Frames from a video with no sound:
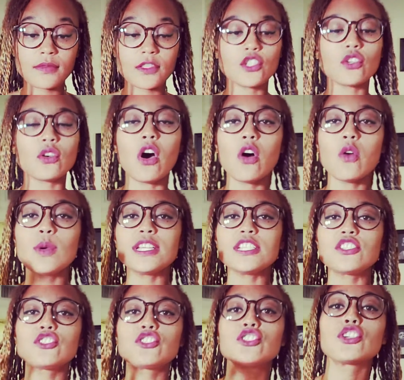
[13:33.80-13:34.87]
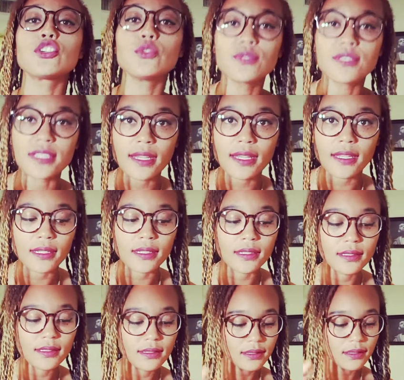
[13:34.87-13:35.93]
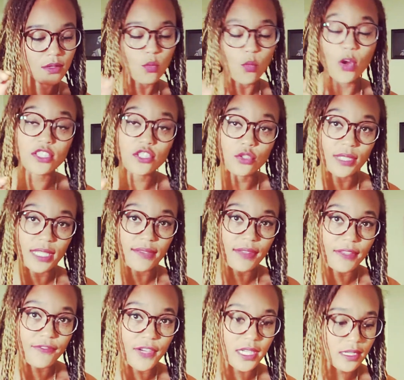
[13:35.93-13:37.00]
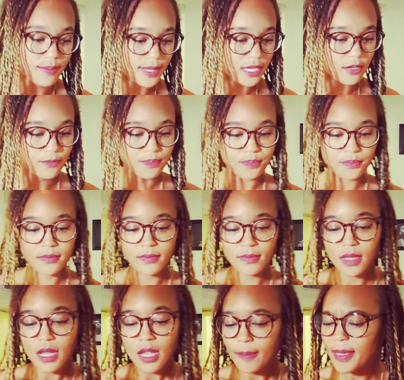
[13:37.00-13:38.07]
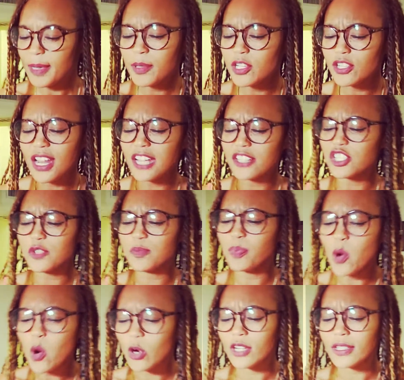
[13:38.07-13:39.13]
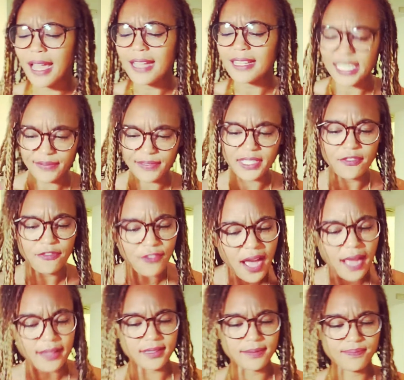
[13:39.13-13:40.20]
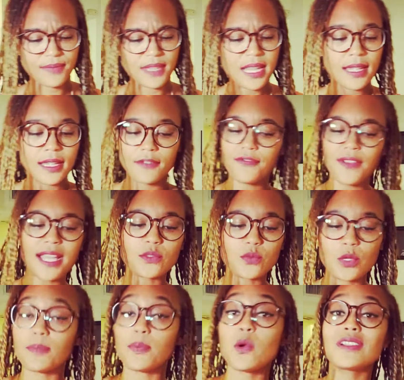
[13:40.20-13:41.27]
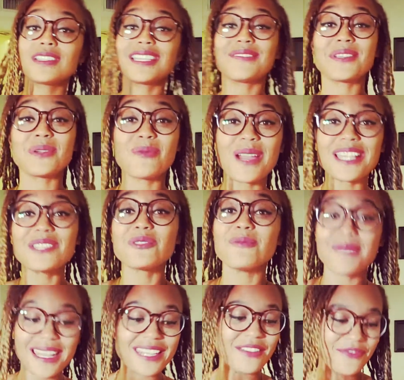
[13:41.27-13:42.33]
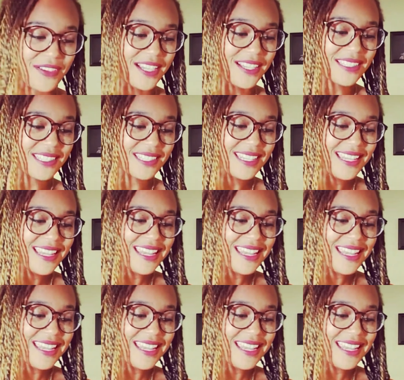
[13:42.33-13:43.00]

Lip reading: you're always choosing what to give a fuck about. People are not just born not giving a fuck. In fact, we're born giving way too many fucks.